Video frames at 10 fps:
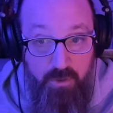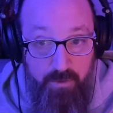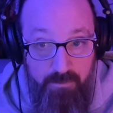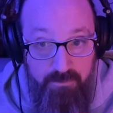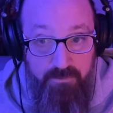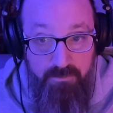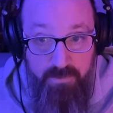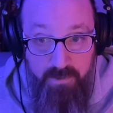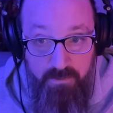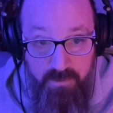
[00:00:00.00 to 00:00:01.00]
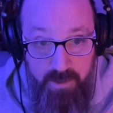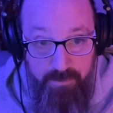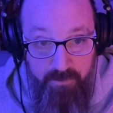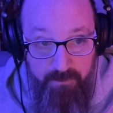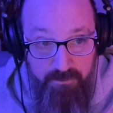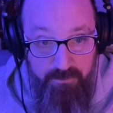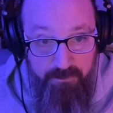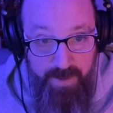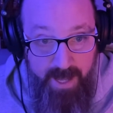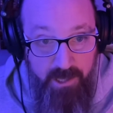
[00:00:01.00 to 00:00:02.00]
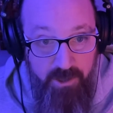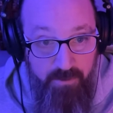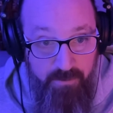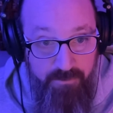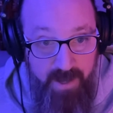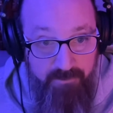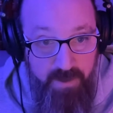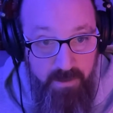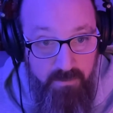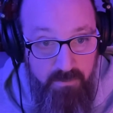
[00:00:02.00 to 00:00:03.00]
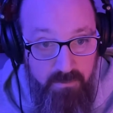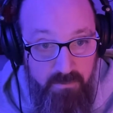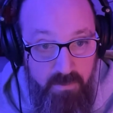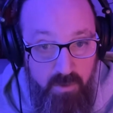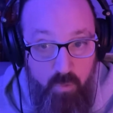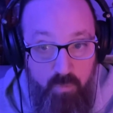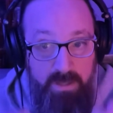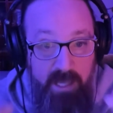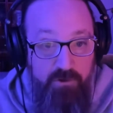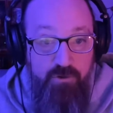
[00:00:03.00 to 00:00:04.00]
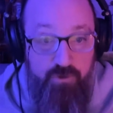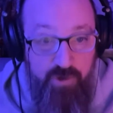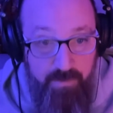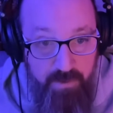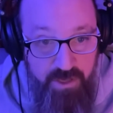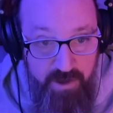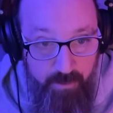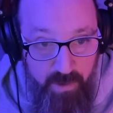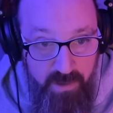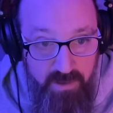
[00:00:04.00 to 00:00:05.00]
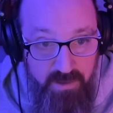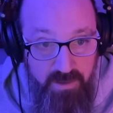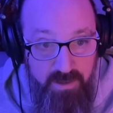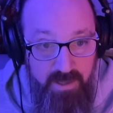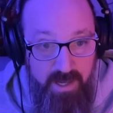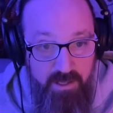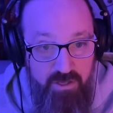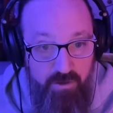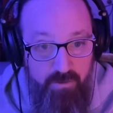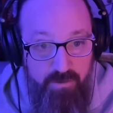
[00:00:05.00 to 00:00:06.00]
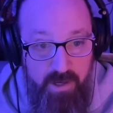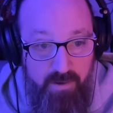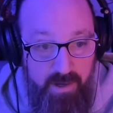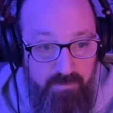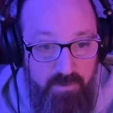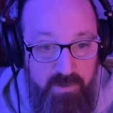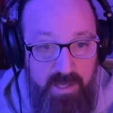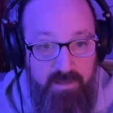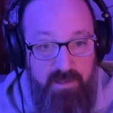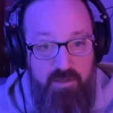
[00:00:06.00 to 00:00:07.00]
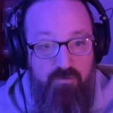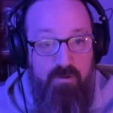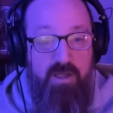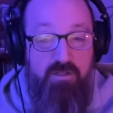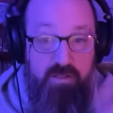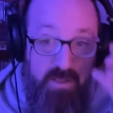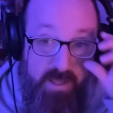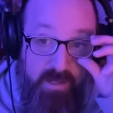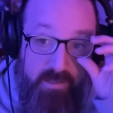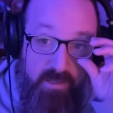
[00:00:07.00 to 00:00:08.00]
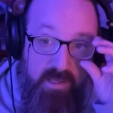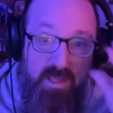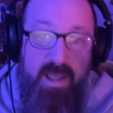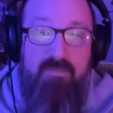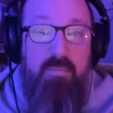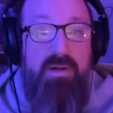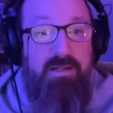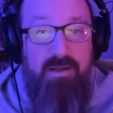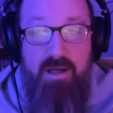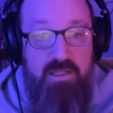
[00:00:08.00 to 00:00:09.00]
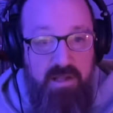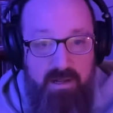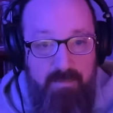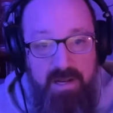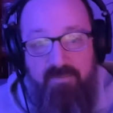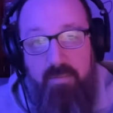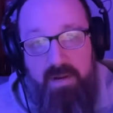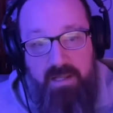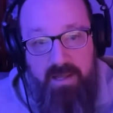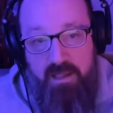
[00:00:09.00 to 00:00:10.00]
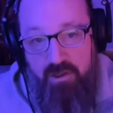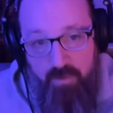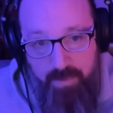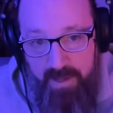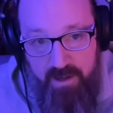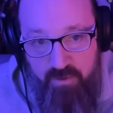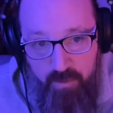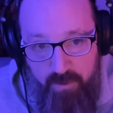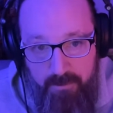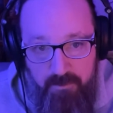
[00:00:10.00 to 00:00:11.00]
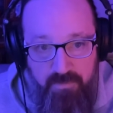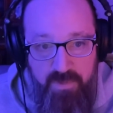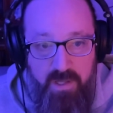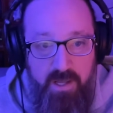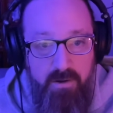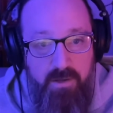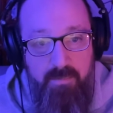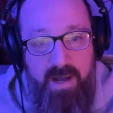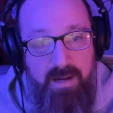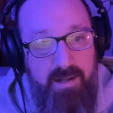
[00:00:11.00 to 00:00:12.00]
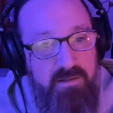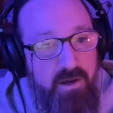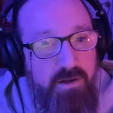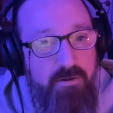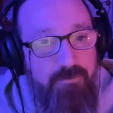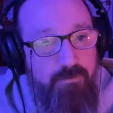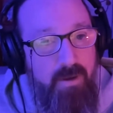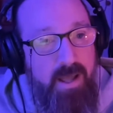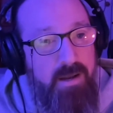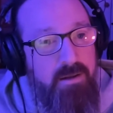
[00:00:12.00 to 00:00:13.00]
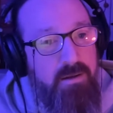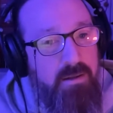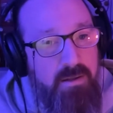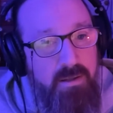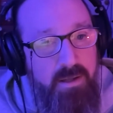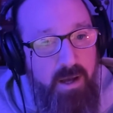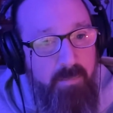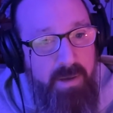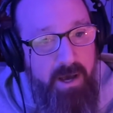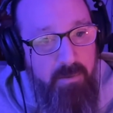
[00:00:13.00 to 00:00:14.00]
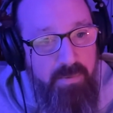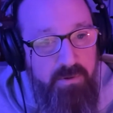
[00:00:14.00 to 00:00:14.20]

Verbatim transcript: the the deeper value of having a relationship with someone. And so, you know, I would take these risks, and everybody does it. I mean, everybody gets to a place where, you know, you might not tell your friend about a